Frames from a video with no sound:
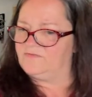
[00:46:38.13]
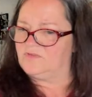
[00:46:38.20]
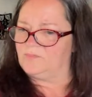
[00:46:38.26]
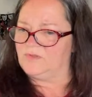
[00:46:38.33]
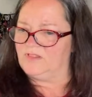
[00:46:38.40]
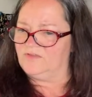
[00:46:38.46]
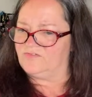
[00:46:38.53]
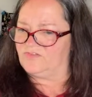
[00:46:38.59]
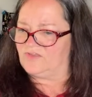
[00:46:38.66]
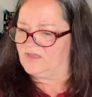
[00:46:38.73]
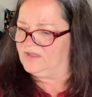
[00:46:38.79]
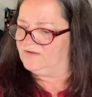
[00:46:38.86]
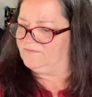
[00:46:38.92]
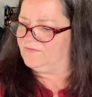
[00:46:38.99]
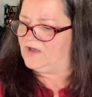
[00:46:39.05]
to Melissa.
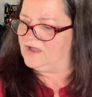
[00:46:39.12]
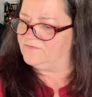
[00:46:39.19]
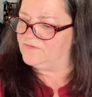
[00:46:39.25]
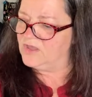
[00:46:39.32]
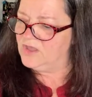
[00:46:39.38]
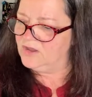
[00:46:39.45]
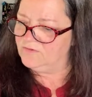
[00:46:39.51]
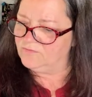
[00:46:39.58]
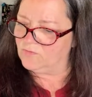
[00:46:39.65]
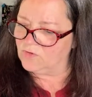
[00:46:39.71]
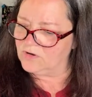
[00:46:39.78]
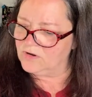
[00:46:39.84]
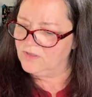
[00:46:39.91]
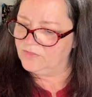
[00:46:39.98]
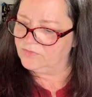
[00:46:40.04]
In 5,
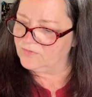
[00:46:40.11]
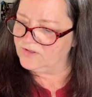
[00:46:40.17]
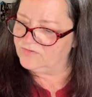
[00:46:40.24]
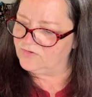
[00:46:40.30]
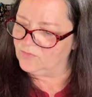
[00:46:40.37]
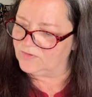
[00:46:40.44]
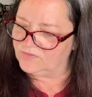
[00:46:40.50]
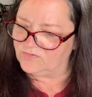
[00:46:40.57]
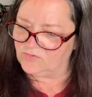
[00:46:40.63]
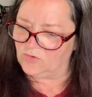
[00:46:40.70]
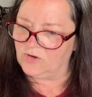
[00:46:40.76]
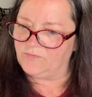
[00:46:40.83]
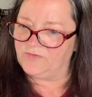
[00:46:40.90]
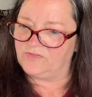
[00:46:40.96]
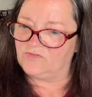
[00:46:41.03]
4, 3, 2, 1.
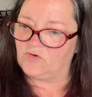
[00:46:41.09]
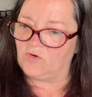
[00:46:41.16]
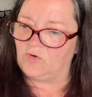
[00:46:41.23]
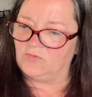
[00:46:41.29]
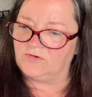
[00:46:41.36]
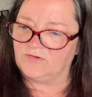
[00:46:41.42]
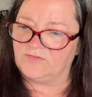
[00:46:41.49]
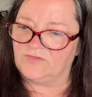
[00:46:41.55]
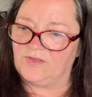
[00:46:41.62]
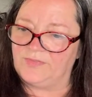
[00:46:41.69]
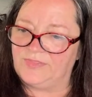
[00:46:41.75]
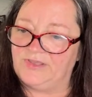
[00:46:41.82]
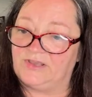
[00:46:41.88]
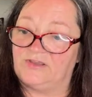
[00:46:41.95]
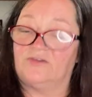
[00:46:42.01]
Sold if it's gold or
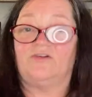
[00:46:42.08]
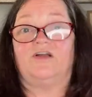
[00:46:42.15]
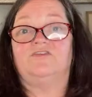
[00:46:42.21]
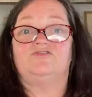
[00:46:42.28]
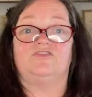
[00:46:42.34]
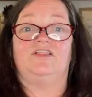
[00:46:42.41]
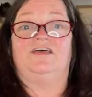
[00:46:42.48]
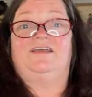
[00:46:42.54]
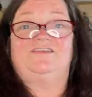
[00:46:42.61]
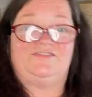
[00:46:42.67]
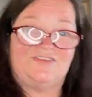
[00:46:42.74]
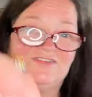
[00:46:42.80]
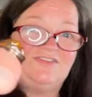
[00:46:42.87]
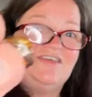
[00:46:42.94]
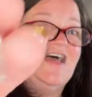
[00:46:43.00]
something.
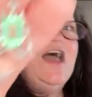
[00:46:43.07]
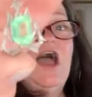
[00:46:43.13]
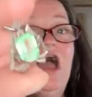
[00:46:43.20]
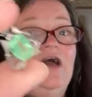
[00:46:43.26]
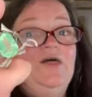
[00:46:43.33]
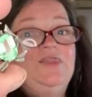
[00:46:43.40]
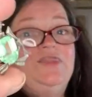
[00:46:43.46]
Congratulations. I don't